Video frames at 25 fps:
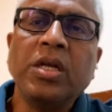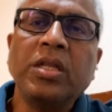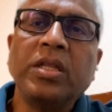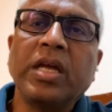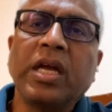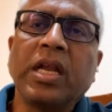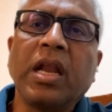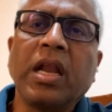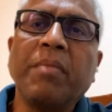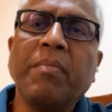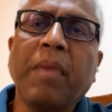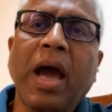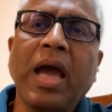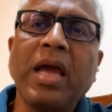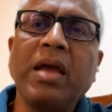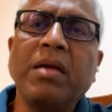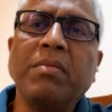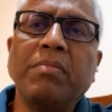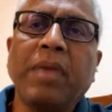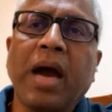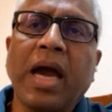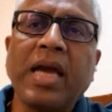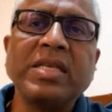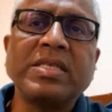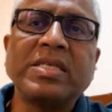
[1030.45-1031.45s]
then
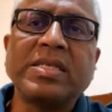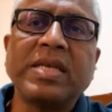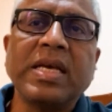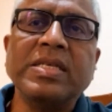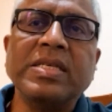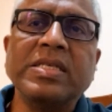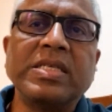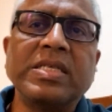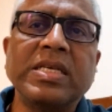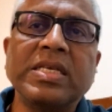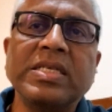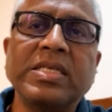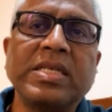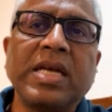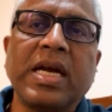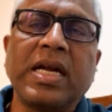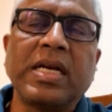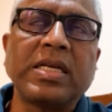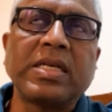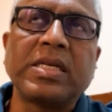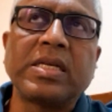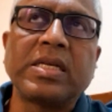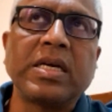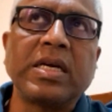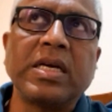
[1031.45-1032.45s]
my sense is
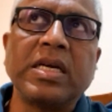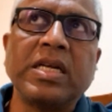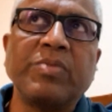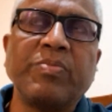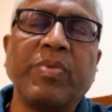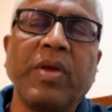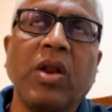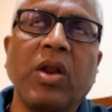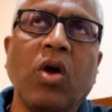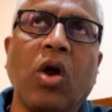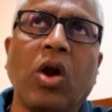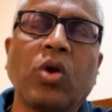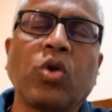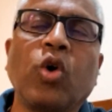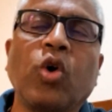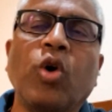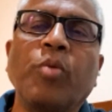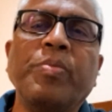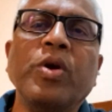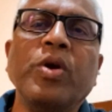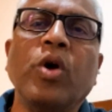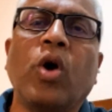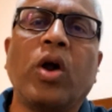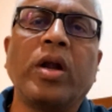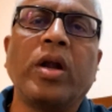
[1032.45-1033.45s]
that it will not go
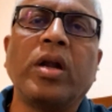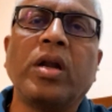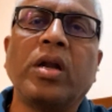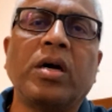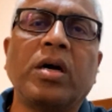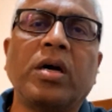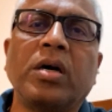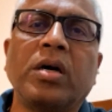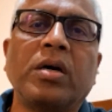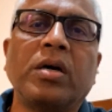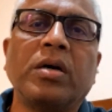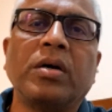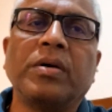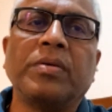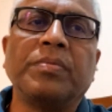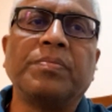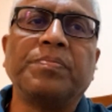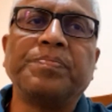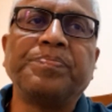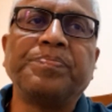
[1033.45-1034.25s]
beyond a